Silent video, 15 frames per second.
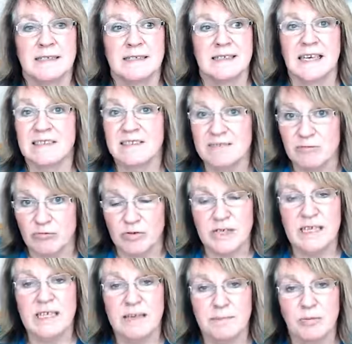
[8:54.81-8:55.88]
It's
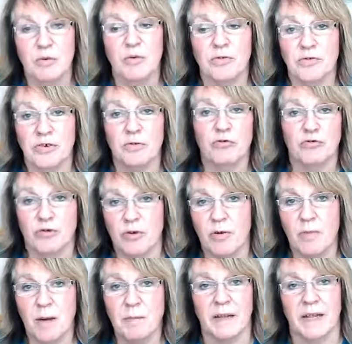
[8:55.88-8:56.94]
really important to
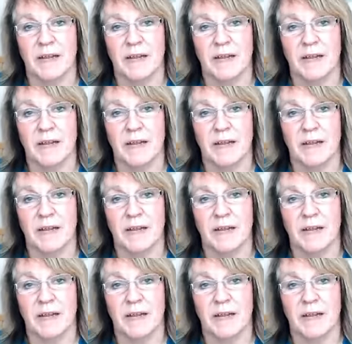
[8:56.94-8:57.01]
remember